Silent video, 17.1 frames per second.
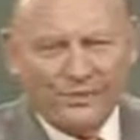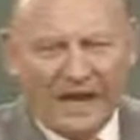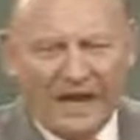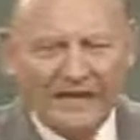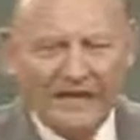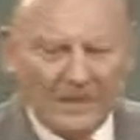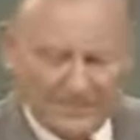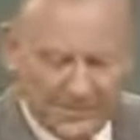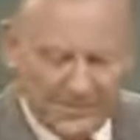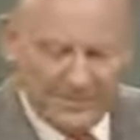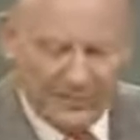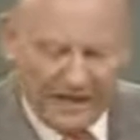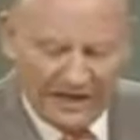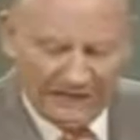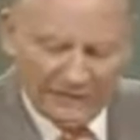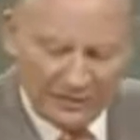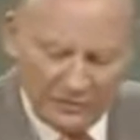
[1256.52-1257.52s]
And the
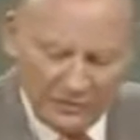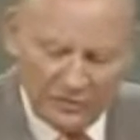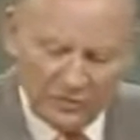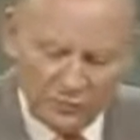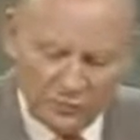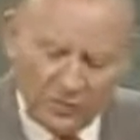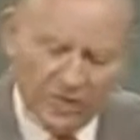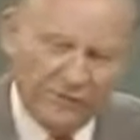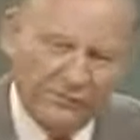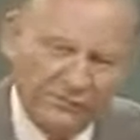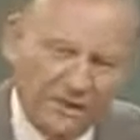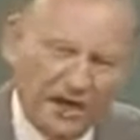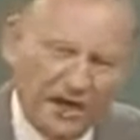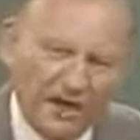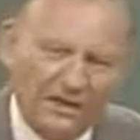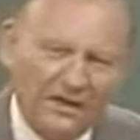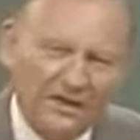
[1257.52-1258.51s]
people have the written word of
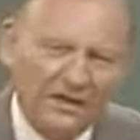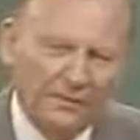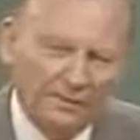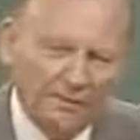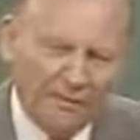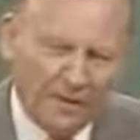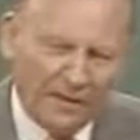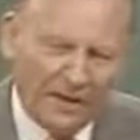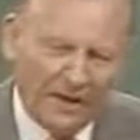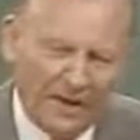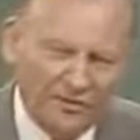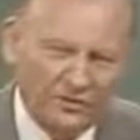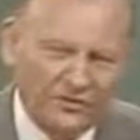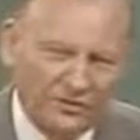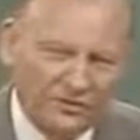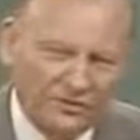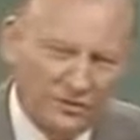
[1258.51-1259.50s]
God, but by
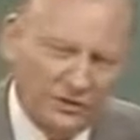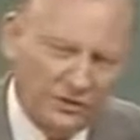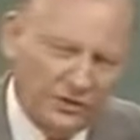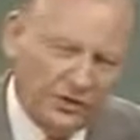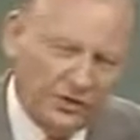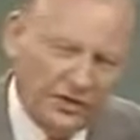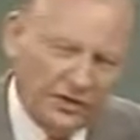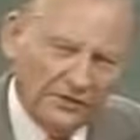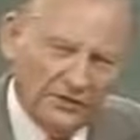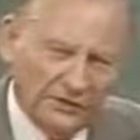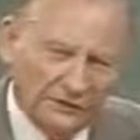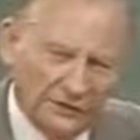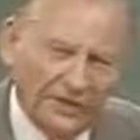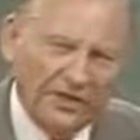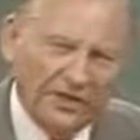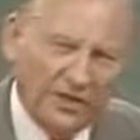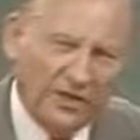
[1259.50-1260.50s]
listening to the
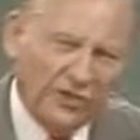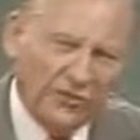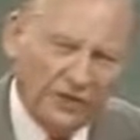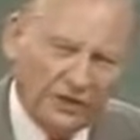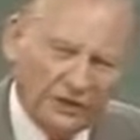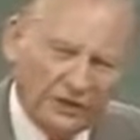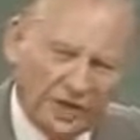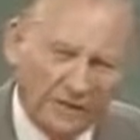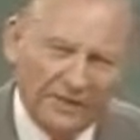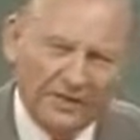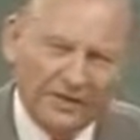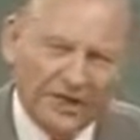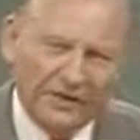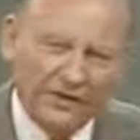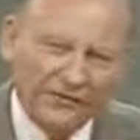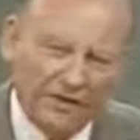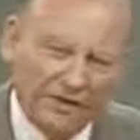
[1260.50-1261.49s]
radios that are
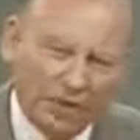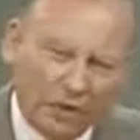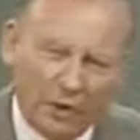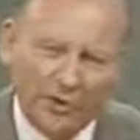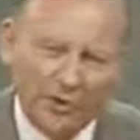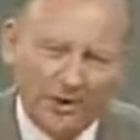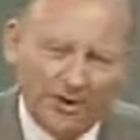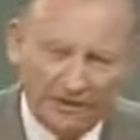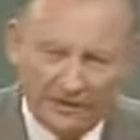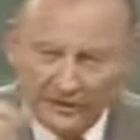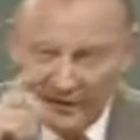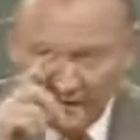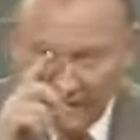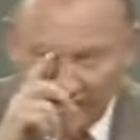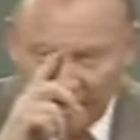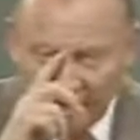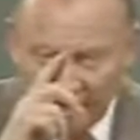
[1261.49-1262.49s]
coming out of the Orient
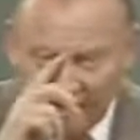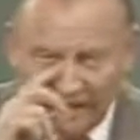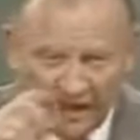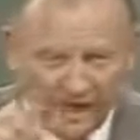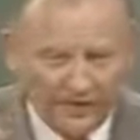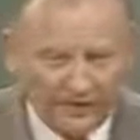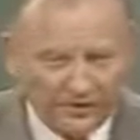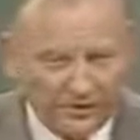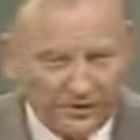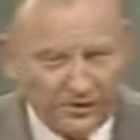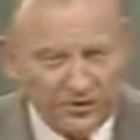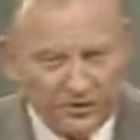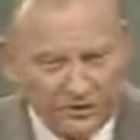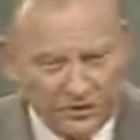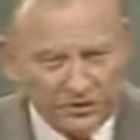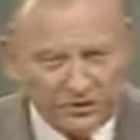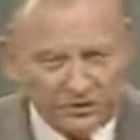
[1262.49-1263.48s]
and out of
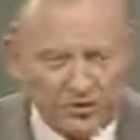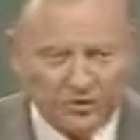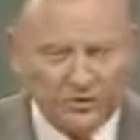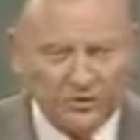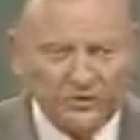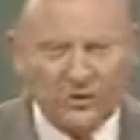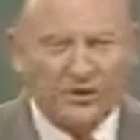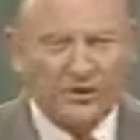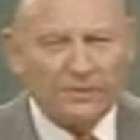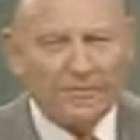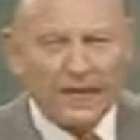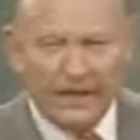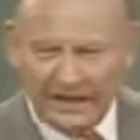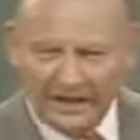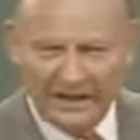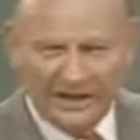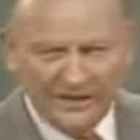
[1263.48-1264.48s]
the Southern Europe
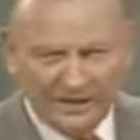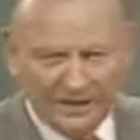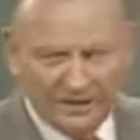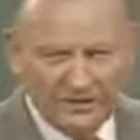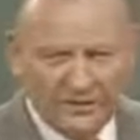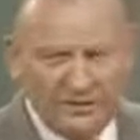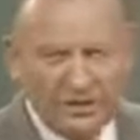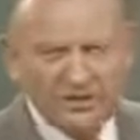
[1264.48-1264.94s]
into